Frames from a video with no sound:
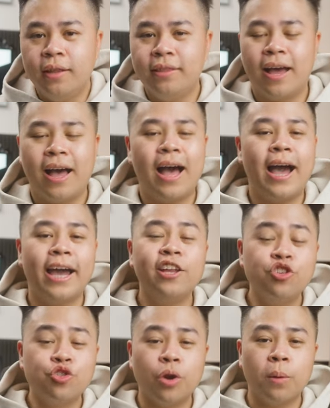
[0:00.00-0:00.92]
The
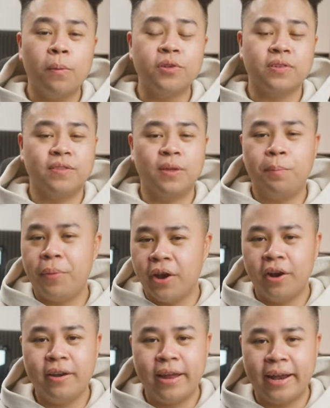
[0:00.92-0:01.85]
high trebles of the
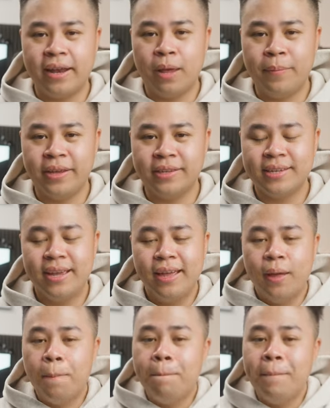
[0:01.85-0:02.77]
Beyerdynamics
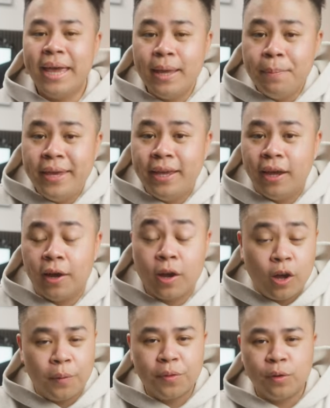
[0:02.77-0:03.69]
may be
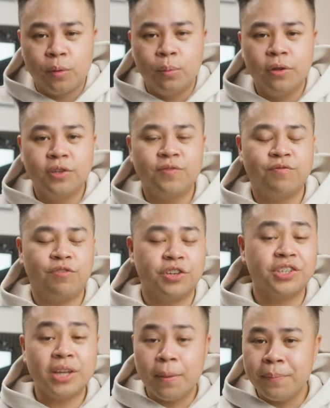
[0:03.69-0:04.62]
uncomfortable for
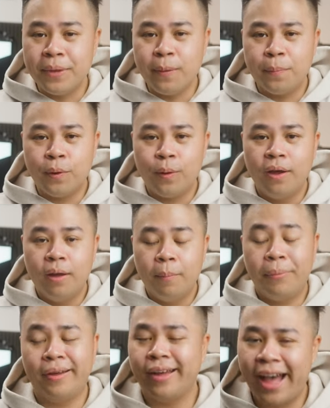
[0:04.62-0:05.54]
some people,
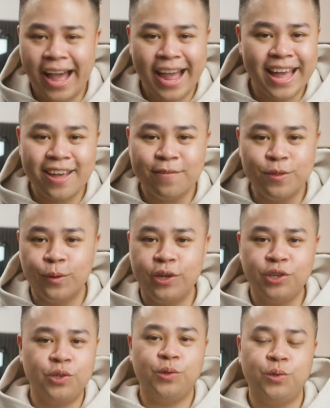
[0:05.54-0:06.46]
but I have no
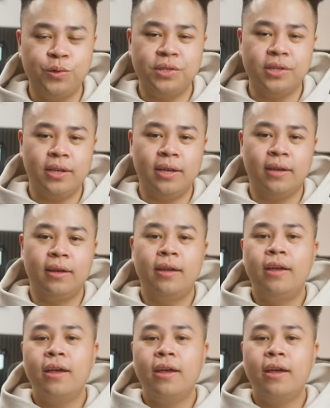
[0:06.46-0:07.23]
issues using it.